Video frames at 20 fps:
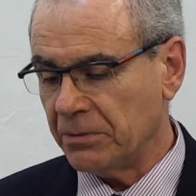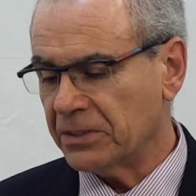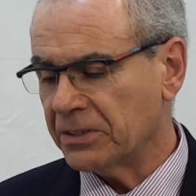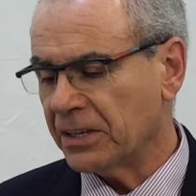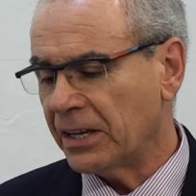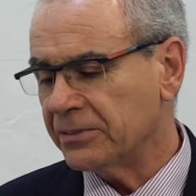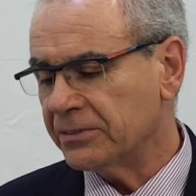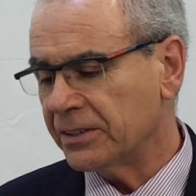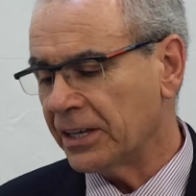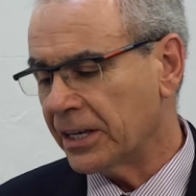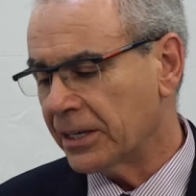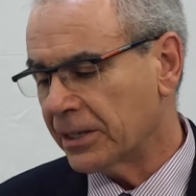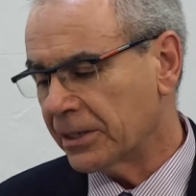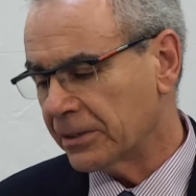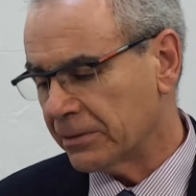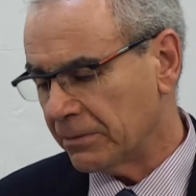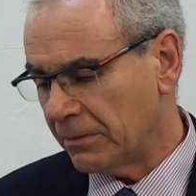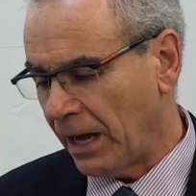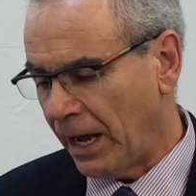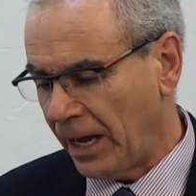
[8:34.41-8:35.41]
It can
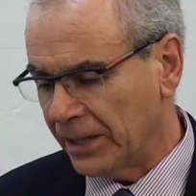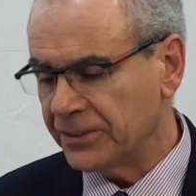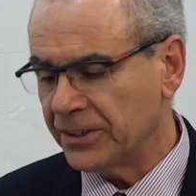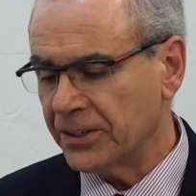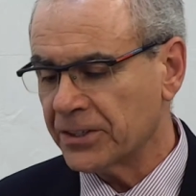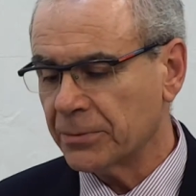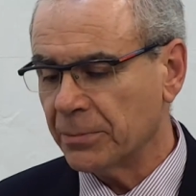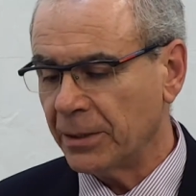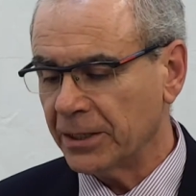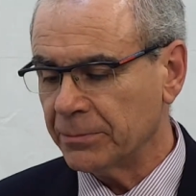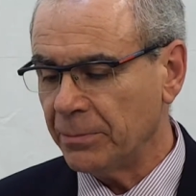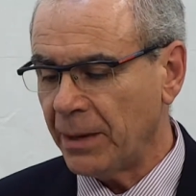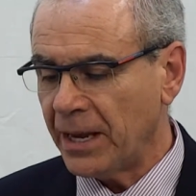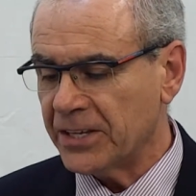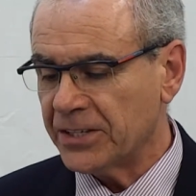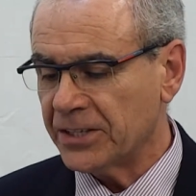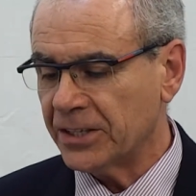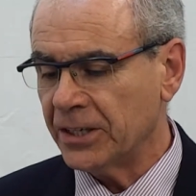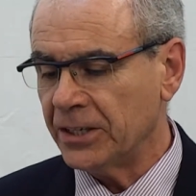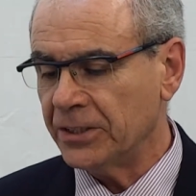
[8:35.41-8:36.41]
take others, but
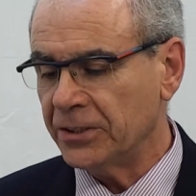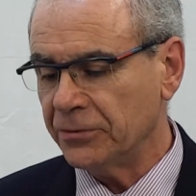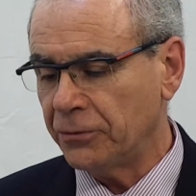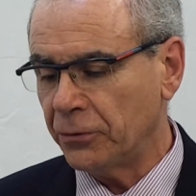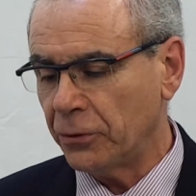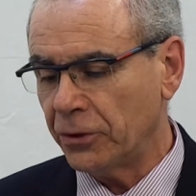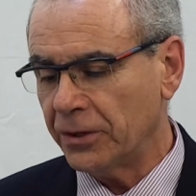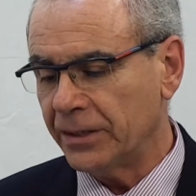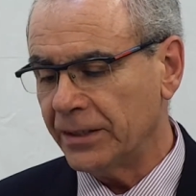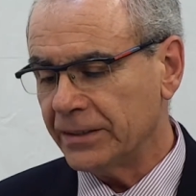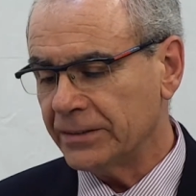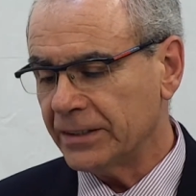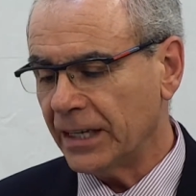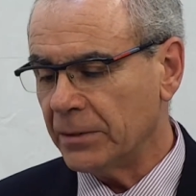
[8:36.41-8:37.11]
basically the 4